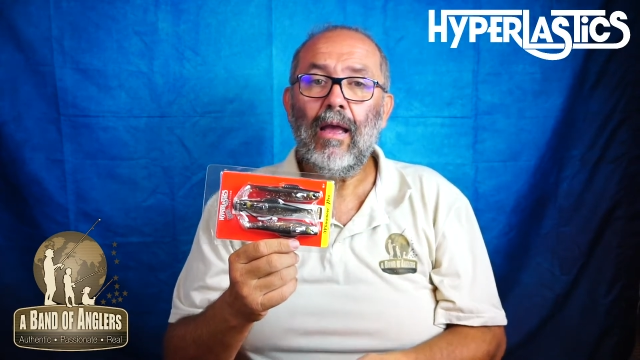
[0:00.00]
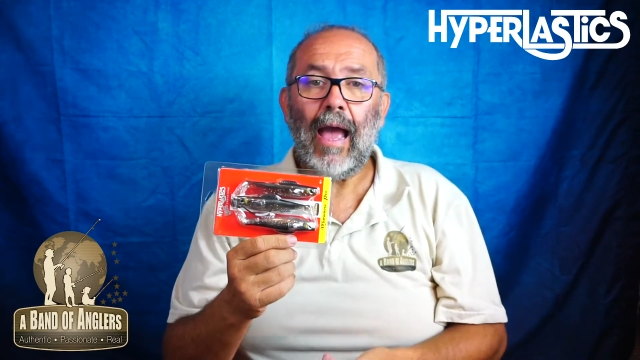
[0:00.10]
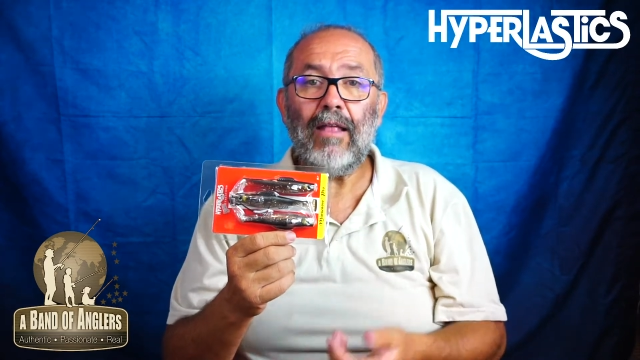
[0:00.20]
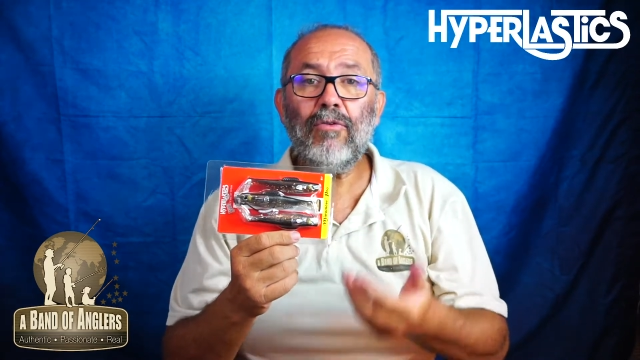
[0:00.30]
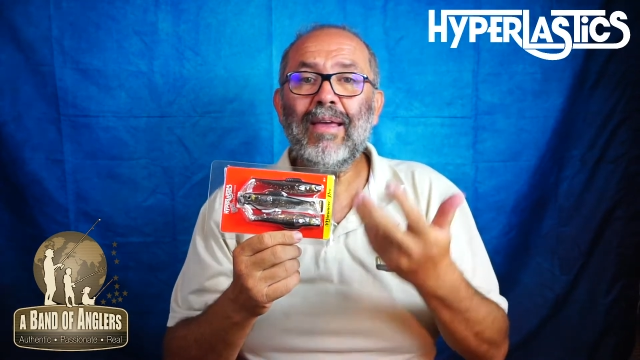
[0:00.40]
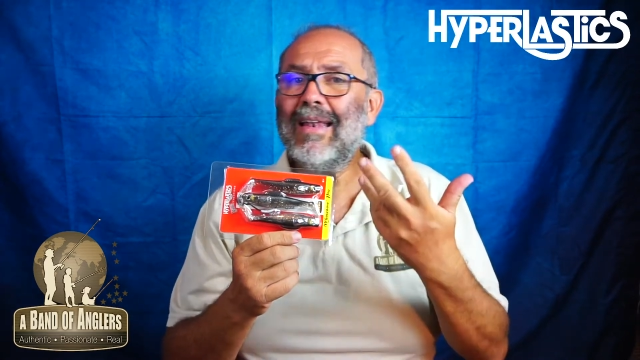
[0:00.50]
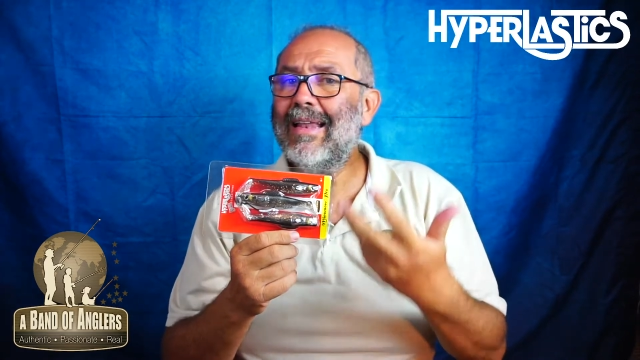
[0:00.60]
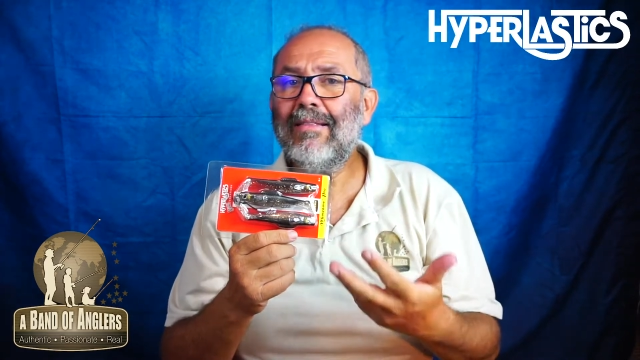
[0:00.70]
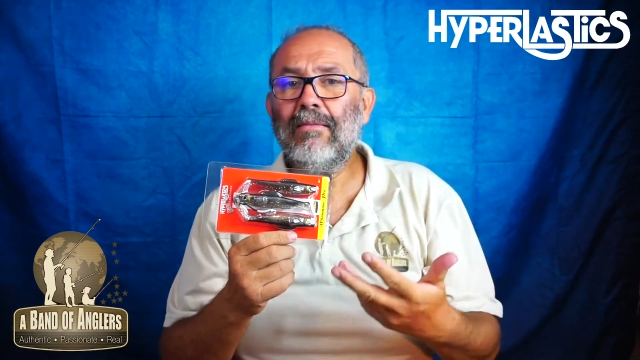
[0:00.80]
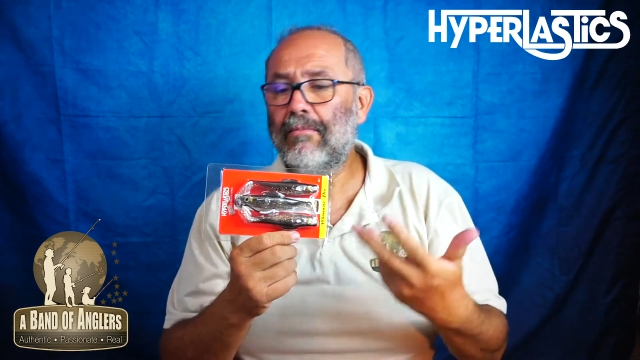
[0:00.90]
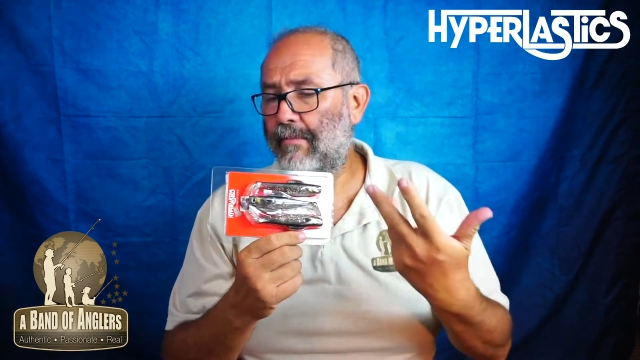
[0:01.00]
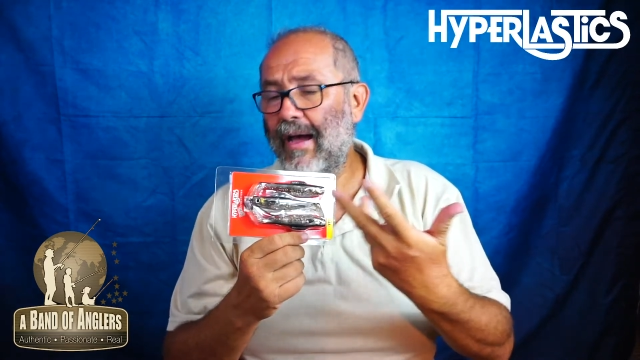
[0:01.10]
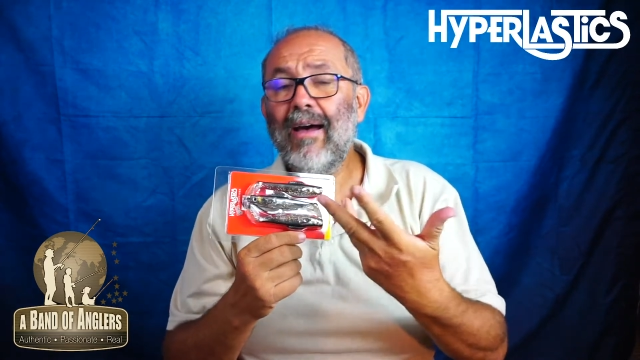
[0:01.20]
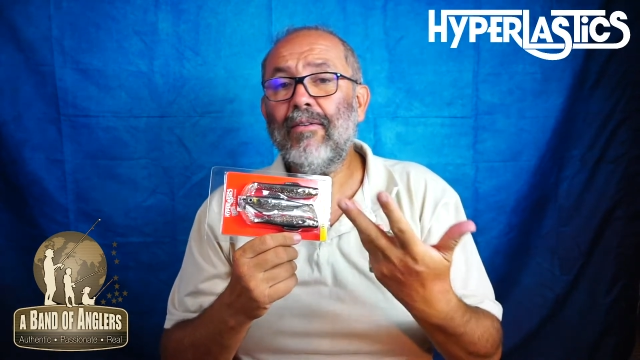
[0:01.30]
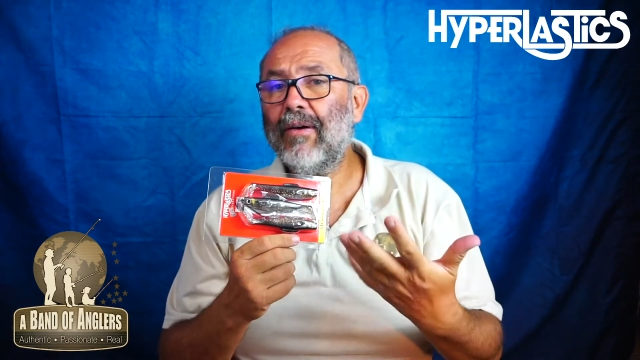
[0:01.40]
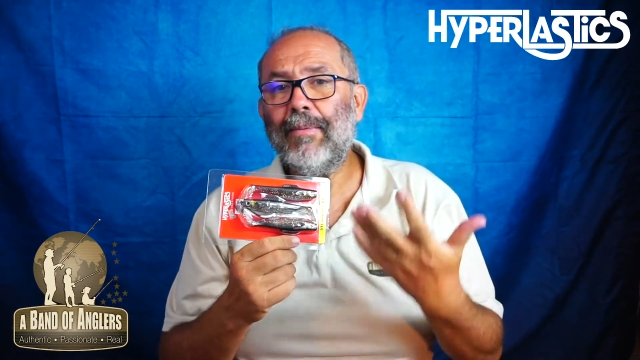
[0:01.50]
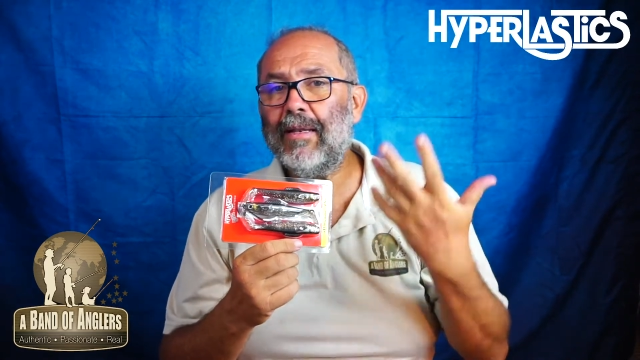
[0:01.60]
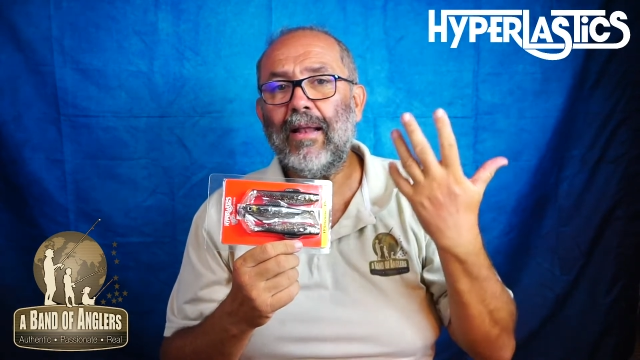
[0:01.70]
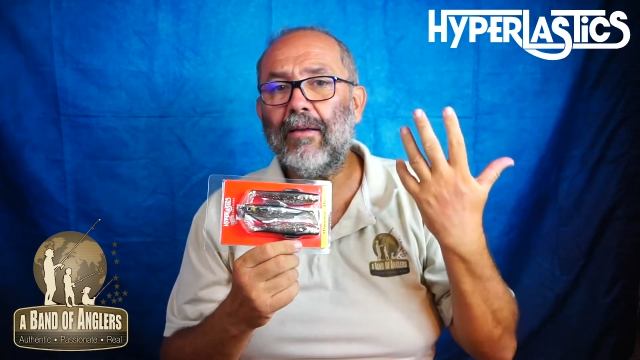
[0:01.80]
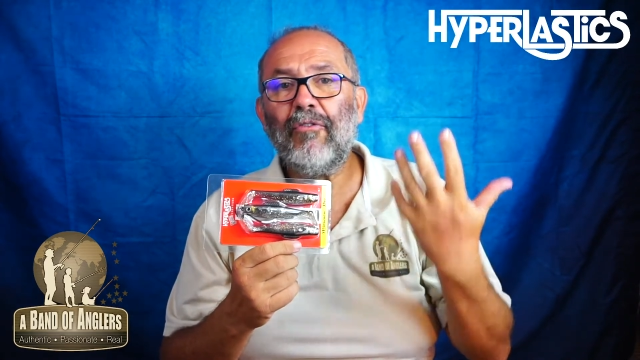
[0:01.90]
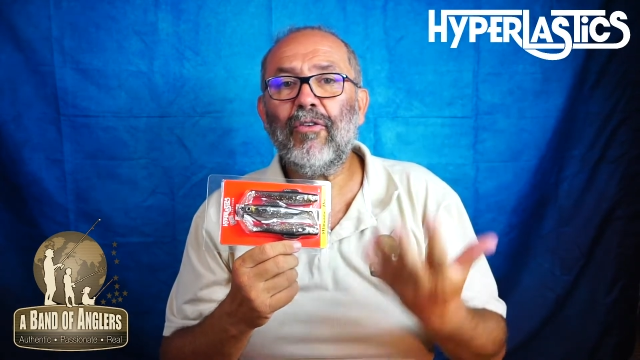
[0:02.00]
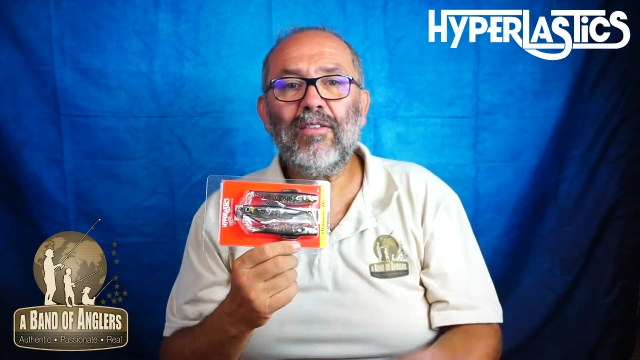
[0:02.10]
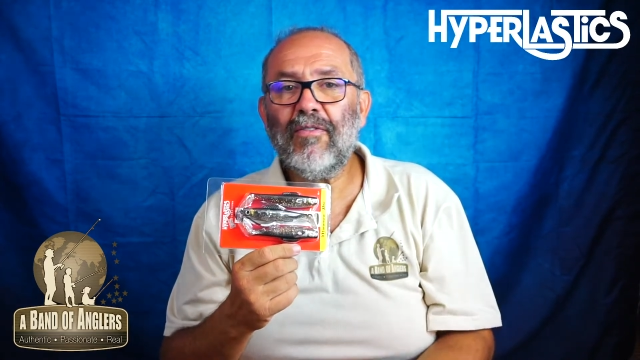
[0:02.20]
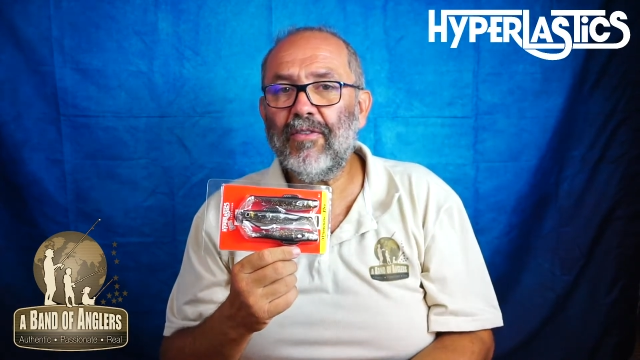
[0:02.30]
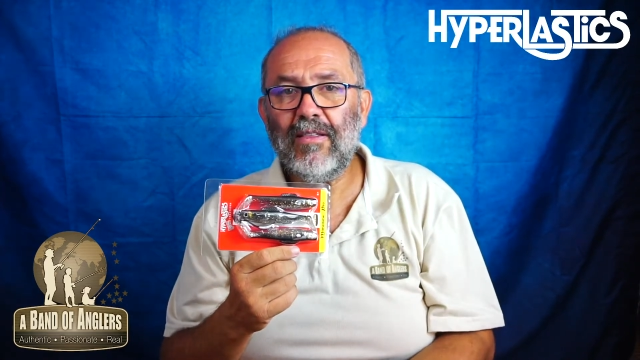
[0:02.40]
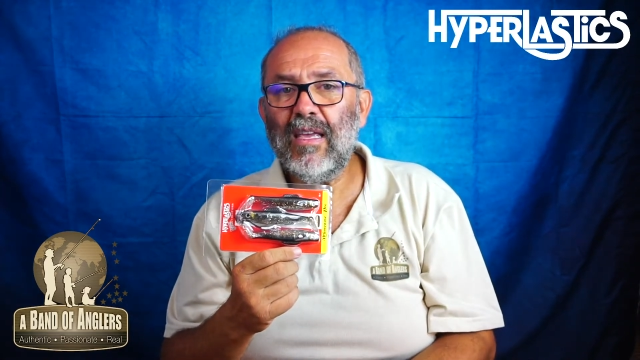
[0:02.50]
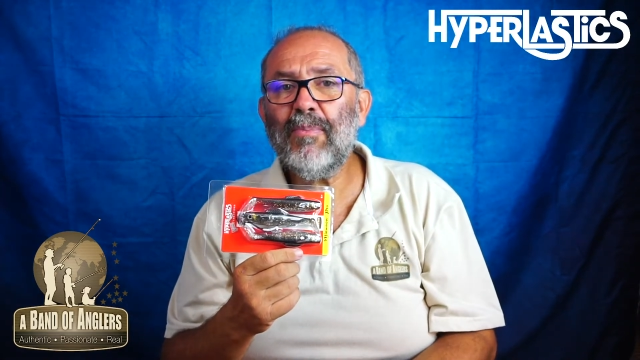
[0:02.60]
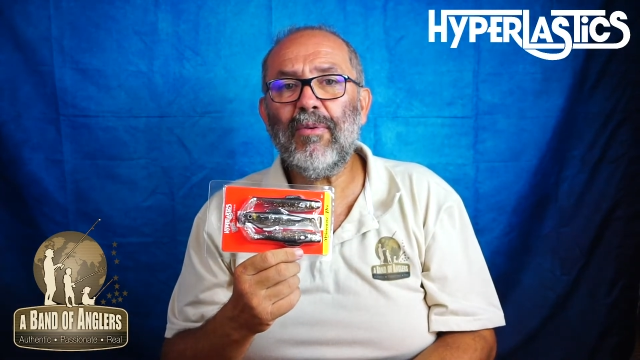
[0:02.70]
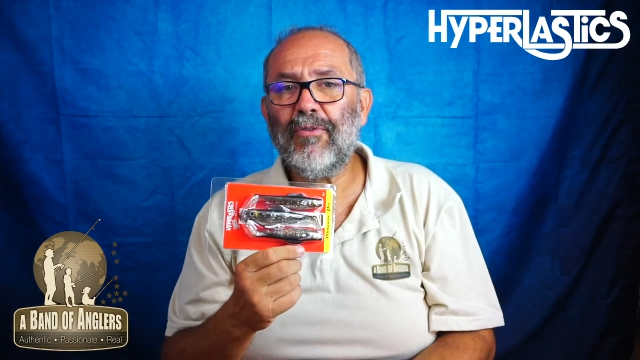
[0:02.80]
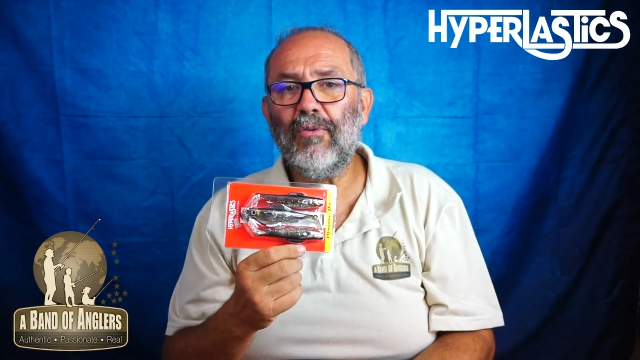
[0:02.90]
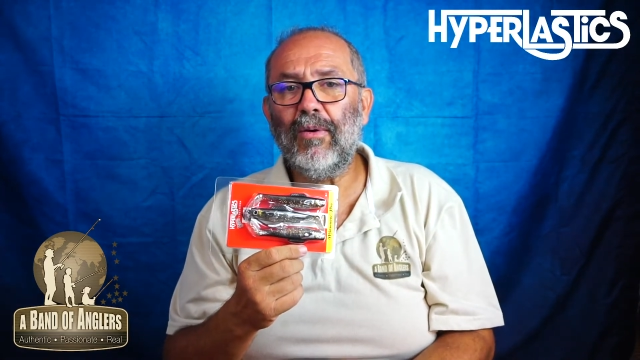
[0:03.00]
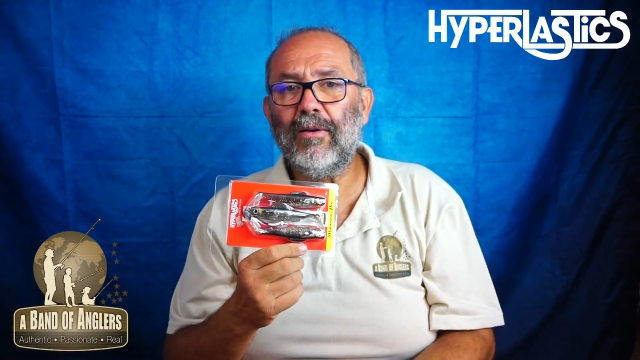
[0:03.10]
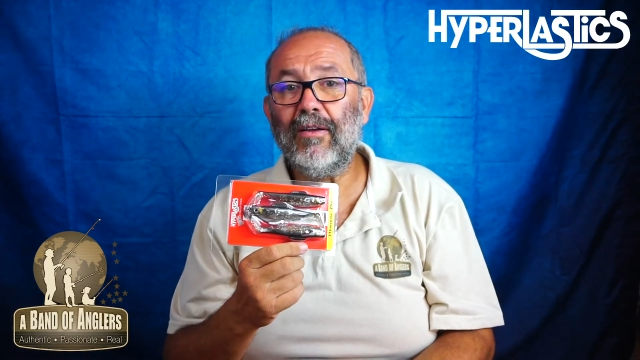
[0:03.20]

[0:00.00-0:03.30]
And you can let dive, I mean, like 30 feet deep if you want.